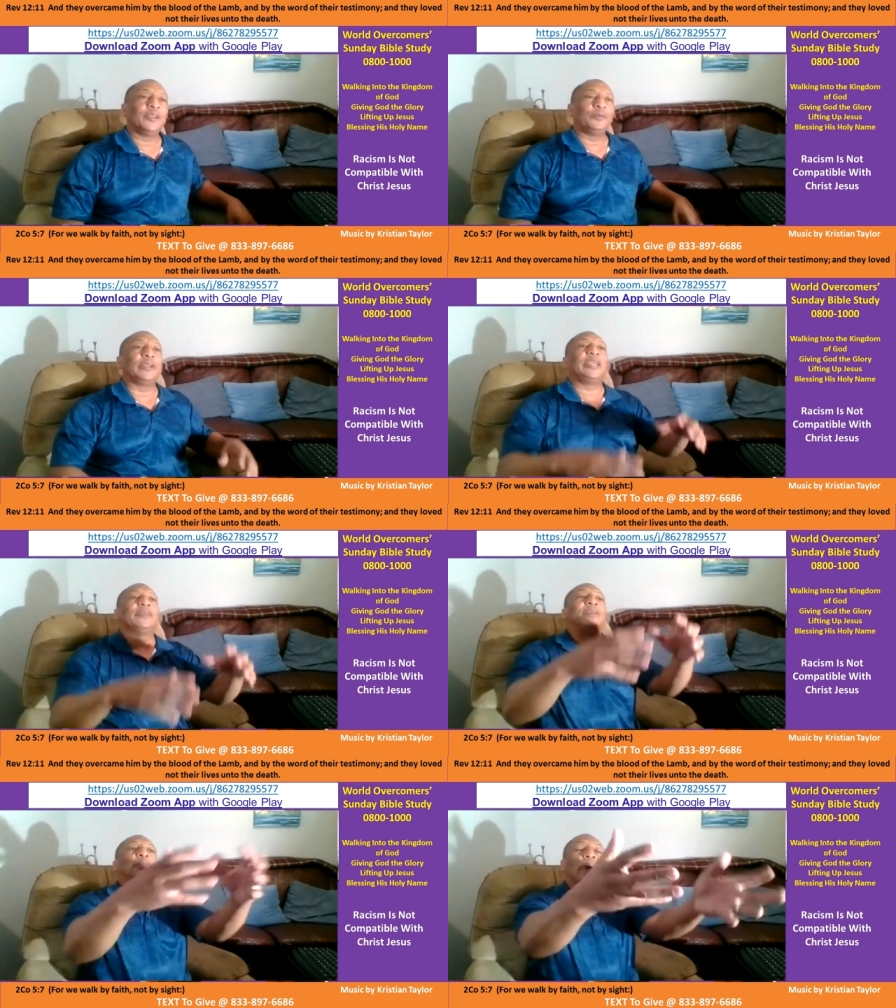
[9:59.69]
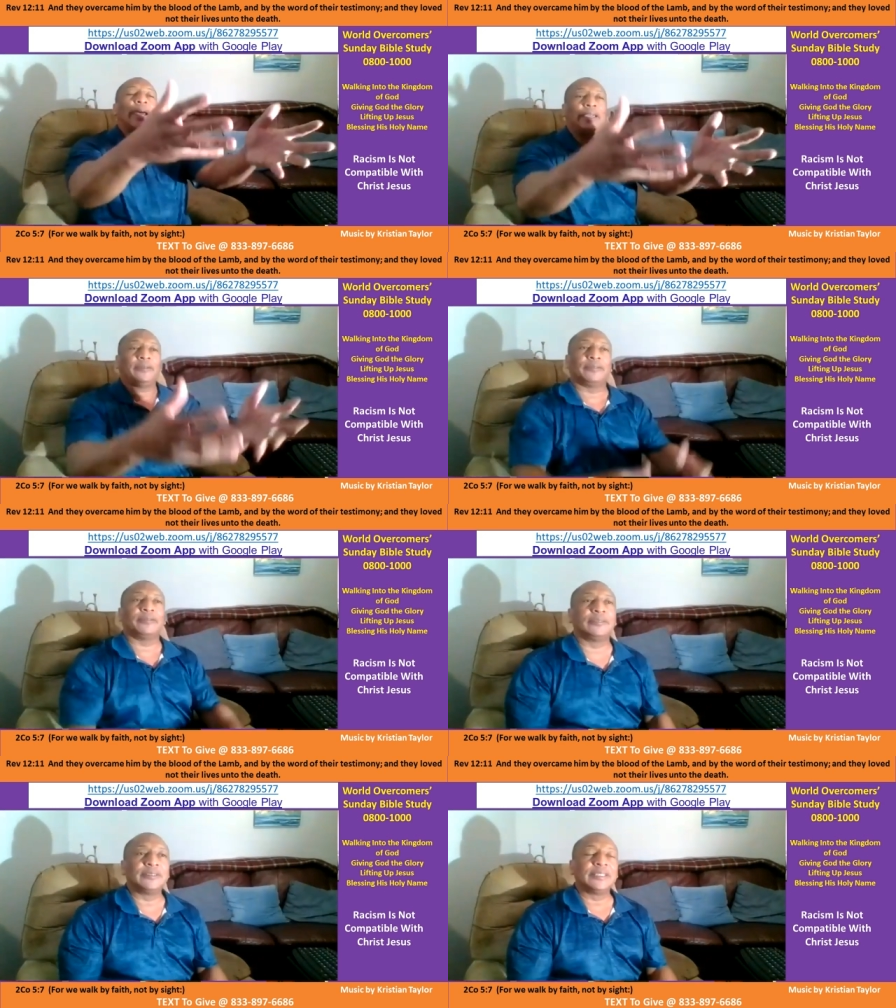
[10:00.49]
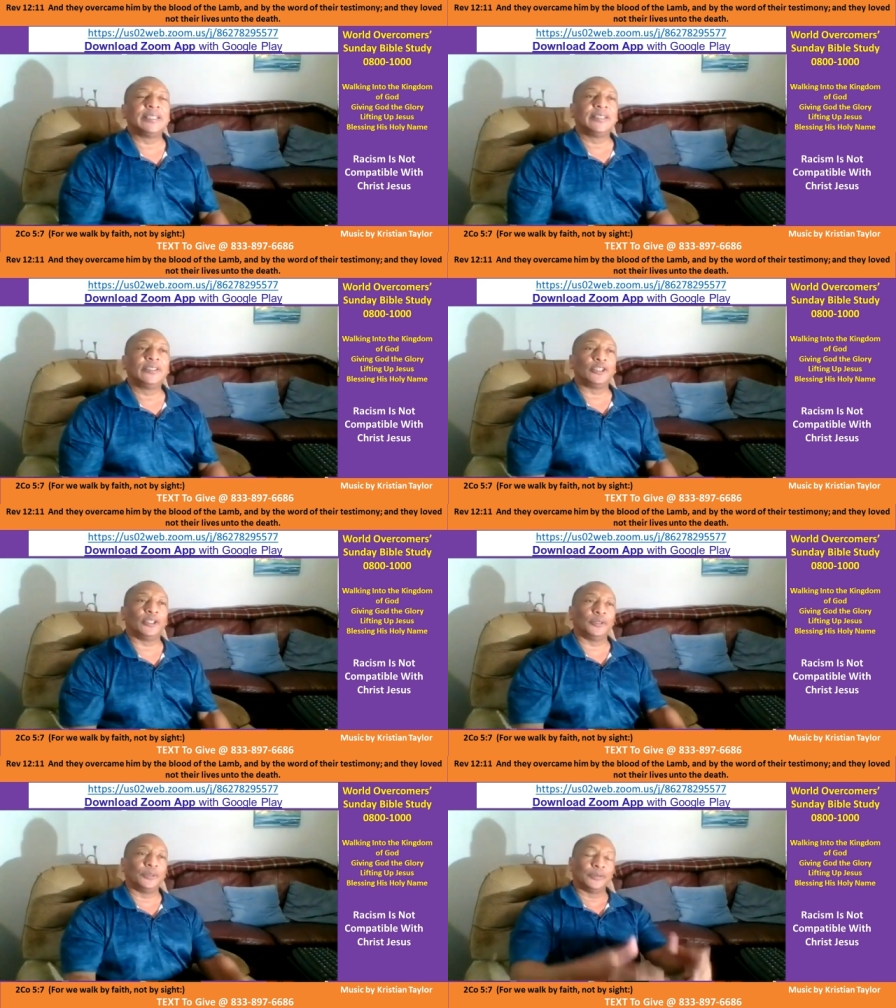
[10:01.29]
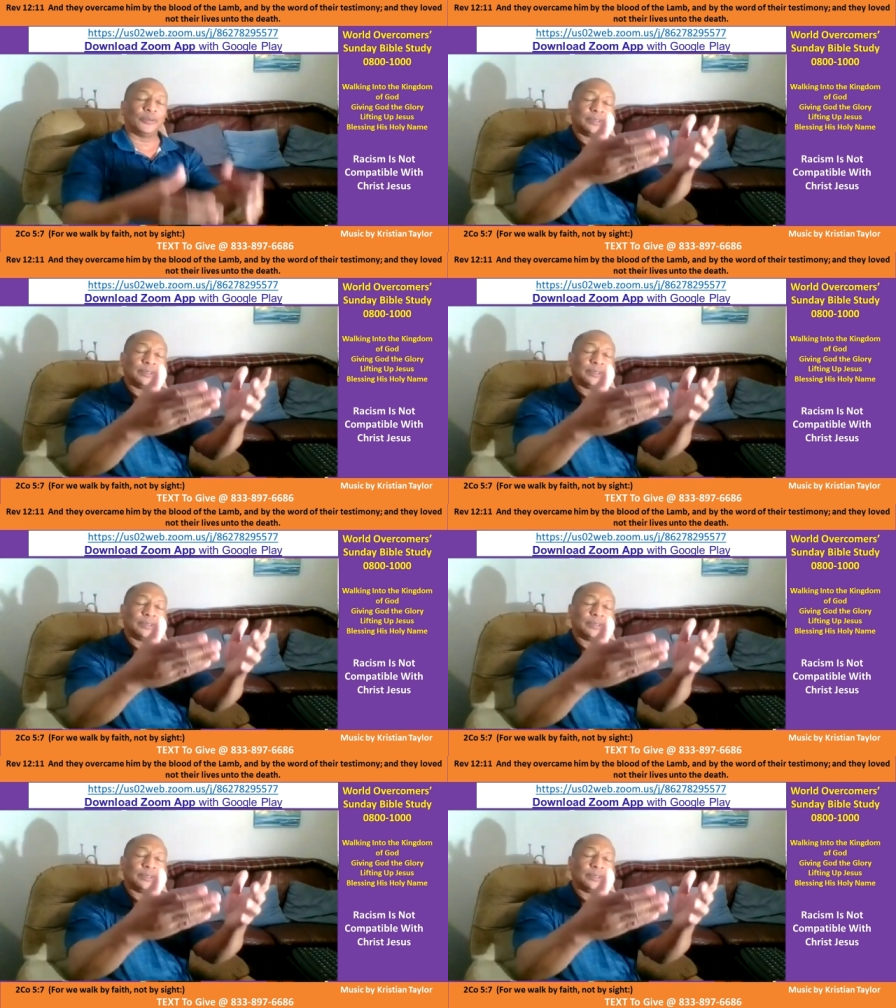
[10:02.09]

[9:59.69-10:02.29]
would give his wife to